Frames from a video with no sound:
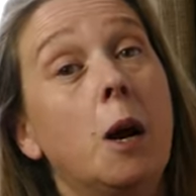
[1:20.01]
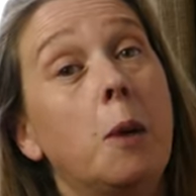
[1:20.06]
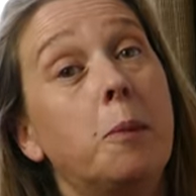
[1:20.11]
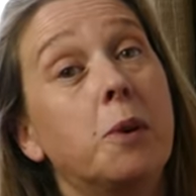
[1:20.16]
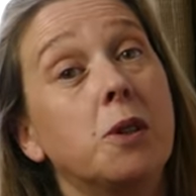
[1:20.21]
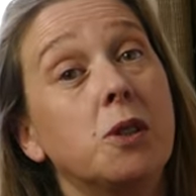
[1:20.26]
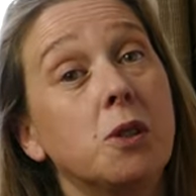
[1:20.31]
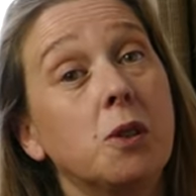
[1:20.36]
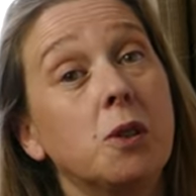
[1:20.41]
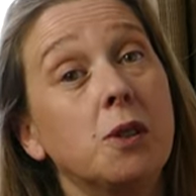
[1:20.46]

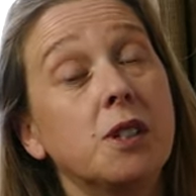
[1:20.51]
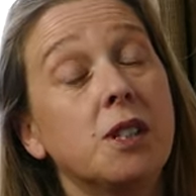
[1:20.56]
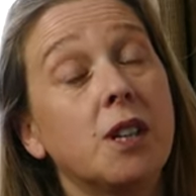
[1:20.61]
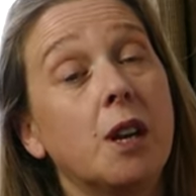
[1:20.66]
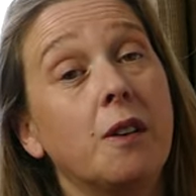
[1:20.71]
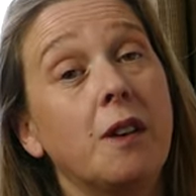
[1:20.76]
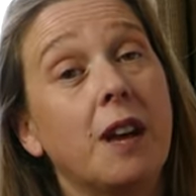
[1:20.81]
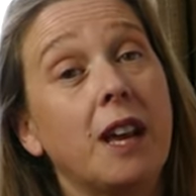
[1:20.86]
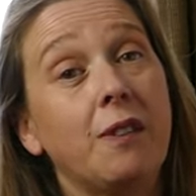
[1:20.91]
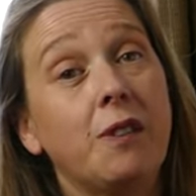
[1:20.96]
But also,
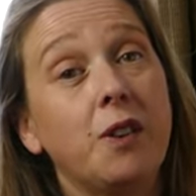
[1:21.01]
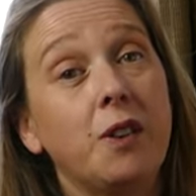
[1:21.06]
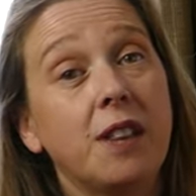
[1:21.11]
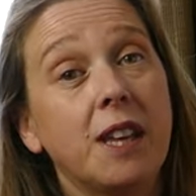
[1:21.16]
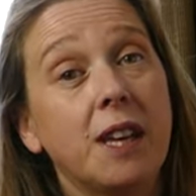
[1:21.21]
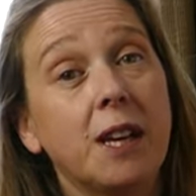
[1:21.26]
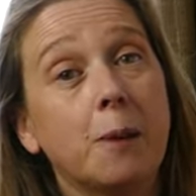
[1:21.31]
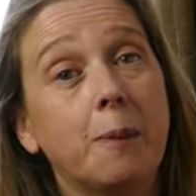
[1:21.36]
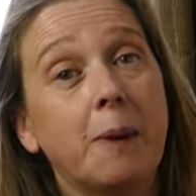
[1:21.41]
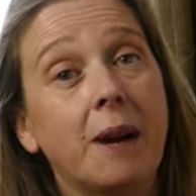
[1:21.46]
if you
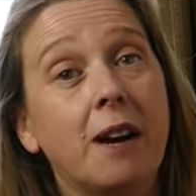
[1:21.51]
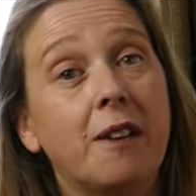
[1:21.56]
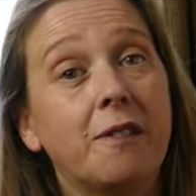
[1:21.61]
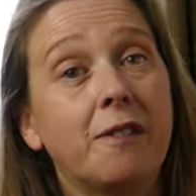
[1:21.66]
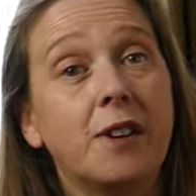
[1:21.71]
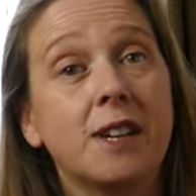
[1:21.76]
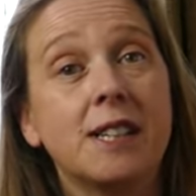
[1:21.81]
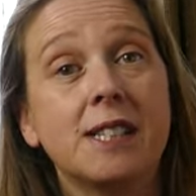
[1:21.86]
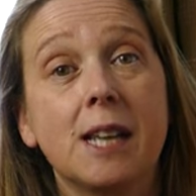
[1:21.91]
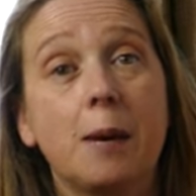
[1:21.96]
think about,
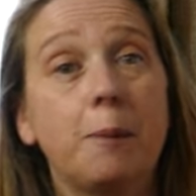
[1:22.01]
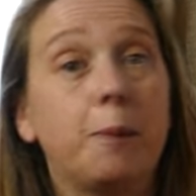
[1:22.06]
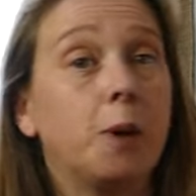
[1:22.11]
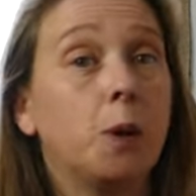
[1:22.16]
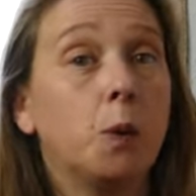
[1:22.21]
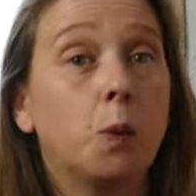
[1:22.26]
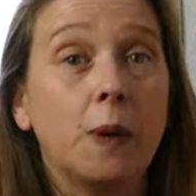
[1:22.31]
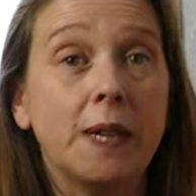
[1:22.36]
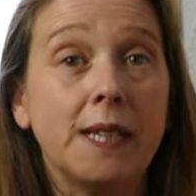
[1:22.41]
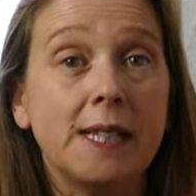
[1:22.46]
for example,
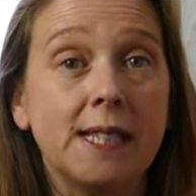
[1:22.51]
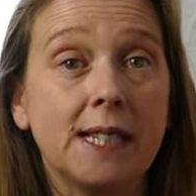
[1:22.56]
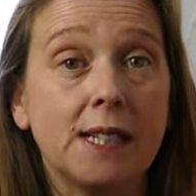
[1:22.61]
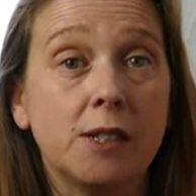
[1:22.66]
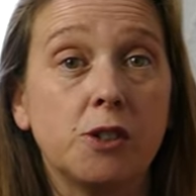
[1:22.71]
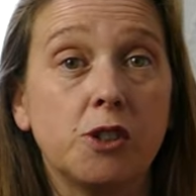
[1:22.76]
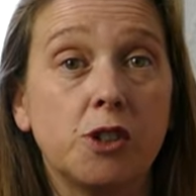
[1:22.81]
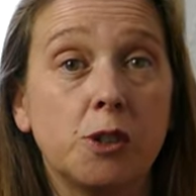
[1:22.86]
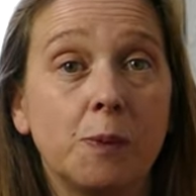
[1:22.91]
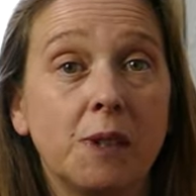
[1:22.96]
a wind
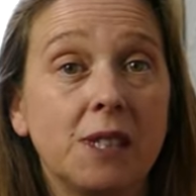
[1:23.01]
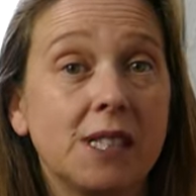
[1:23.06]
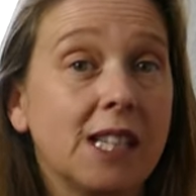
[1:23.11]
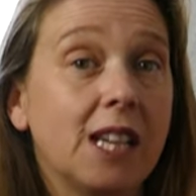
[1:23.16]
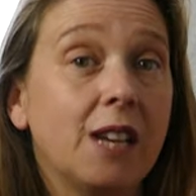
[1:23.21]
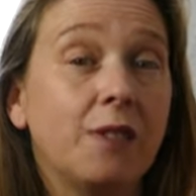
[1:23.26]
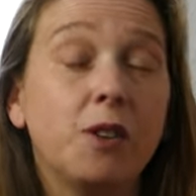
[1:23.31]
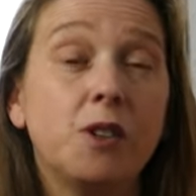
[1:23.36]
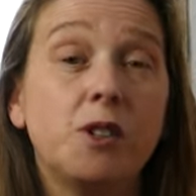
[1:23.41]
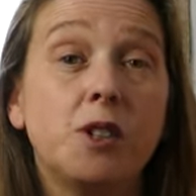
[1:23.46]
instrument,
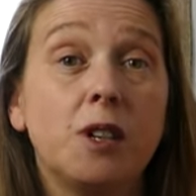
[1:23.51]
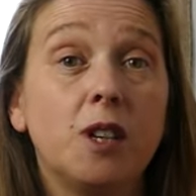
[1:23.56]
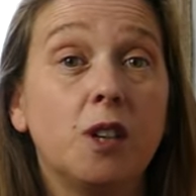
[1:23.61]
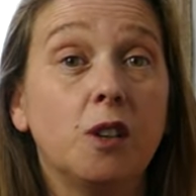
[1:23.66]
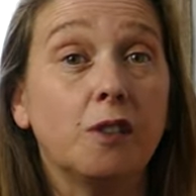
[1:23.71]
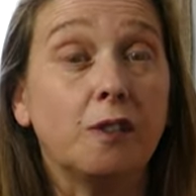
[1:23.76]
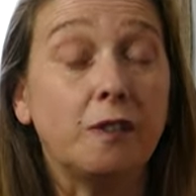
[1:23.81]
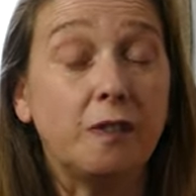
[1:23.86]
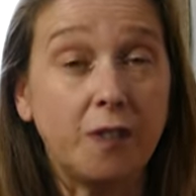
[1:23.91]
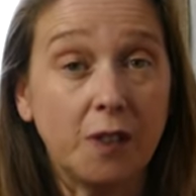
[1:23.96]
say if you're doing
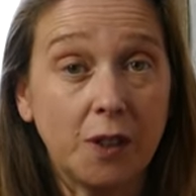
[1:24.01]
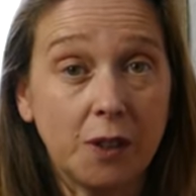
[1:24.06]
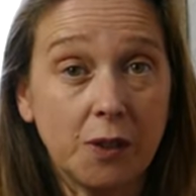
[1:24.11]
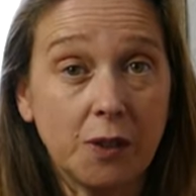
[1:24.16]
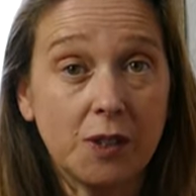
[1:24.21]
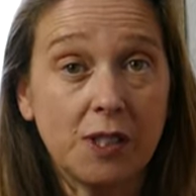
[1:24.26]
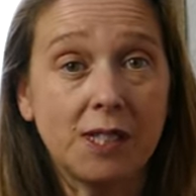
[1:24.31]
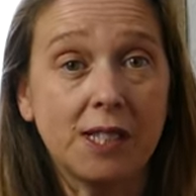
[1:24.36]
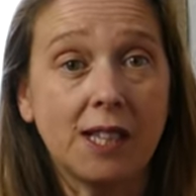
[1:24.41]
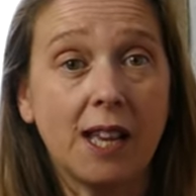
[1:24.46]
your
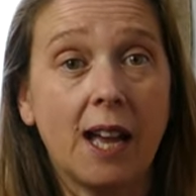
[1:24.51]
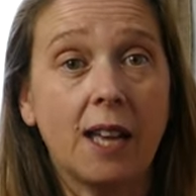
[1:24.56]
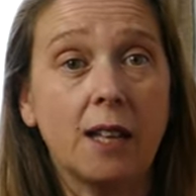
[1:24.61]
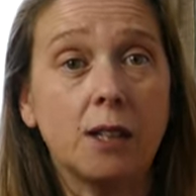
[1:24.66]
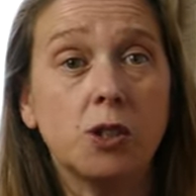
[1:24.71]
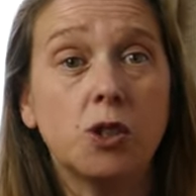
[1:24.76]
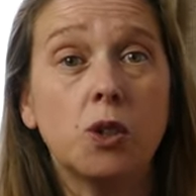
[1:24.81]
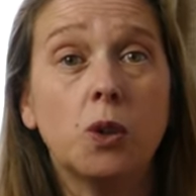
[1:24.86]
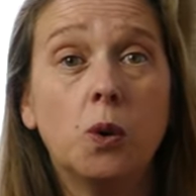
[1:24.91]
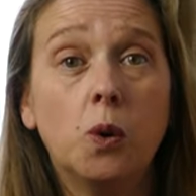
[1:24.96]
flute
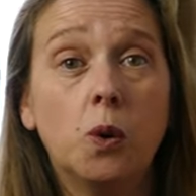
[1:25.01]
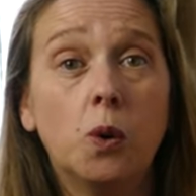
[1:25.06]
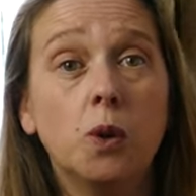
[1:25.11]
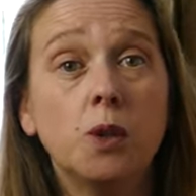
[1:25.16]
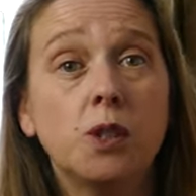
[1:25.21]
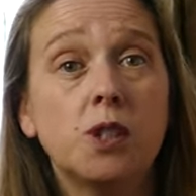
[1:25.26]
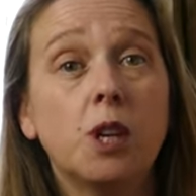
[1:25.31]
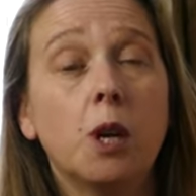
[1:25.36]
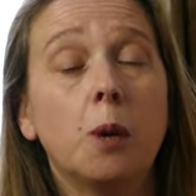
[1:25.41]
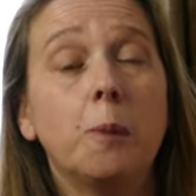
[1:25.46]
scales, you're
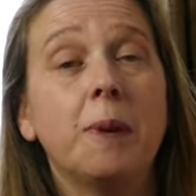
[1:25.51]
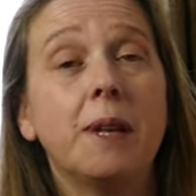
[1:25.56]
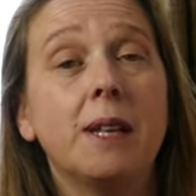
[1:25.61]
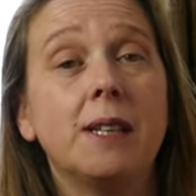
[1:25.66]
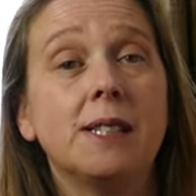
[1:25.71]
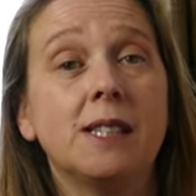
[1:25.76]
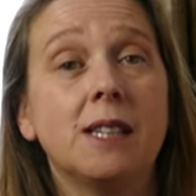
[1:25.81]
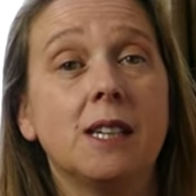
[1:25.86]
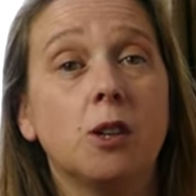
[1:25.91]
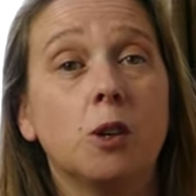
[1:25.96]
also
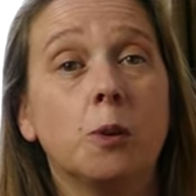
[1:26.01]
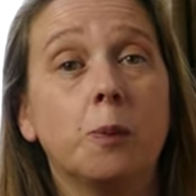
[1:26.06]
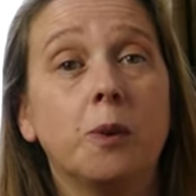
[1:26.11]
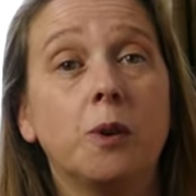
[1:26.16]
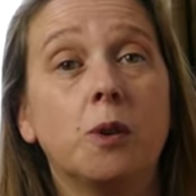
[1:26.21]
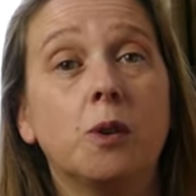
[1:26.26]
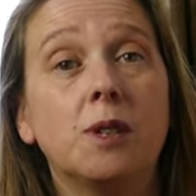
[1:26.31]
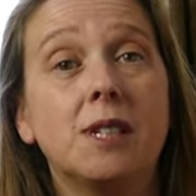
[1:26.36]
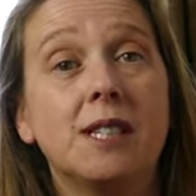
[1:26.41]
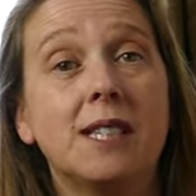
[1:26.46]
building up
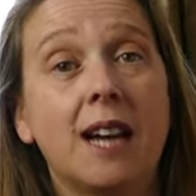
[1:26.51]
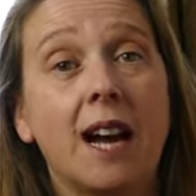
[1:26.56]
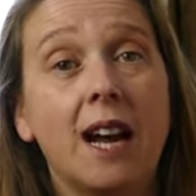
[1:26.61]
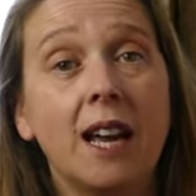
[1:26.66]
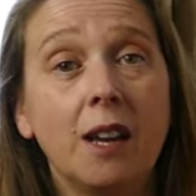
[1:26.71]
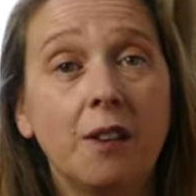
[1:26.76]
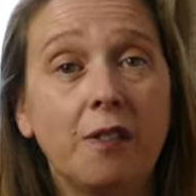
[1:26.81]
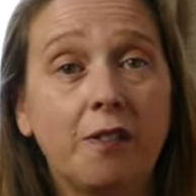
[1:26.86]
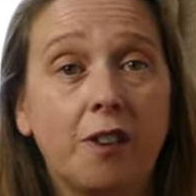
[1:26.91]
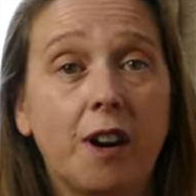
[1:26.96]
your
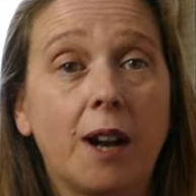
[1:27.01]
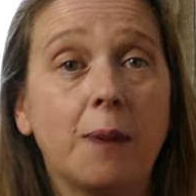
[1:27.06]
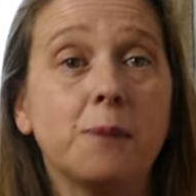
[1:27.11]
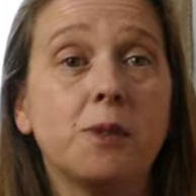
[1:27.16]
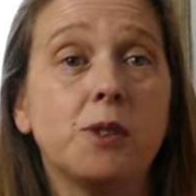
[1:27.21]
diaphragm